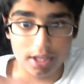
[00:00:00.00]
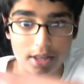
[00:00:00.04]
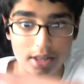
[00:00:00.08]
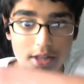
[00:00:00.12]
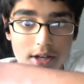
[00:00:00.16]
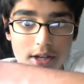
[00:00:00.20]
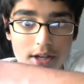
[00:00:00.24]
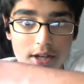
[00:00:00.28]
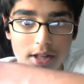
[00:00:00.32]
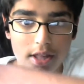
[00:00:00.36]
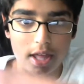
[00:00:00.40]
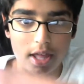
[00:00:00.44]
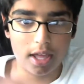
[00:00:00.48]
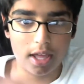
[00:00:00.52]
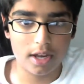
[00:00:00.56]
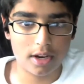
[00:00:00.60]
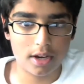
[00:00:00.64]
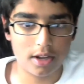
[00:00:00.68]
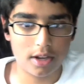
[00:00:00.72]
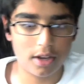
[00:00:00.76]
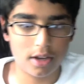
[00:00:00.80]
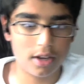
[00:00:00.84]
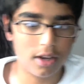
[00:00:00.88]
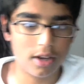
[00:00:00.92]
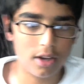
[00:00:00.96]
Oh, that.
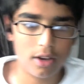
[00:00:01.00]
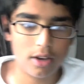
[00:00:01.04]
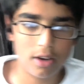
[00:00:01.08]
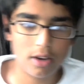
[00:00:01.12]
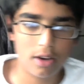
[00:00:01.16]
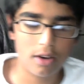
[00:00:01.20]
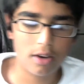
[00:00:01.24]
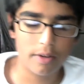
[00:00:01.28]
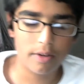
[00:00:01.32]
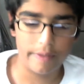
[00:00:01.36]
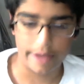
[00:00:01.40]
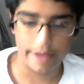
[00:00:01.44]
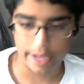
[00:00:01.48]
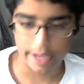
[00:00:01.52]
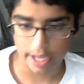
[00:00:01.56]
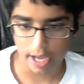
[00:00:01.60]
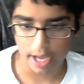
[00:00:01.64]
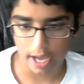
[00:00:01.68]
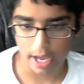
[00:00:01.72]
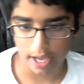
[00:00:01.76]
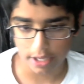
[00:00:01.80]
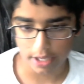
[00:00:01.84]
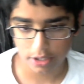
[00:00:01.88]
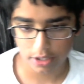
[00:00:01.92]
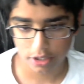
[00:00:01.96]
Oh my
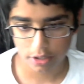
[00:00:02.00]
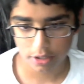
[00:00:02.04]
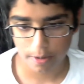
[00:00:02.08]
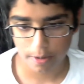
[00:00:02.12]
gosh.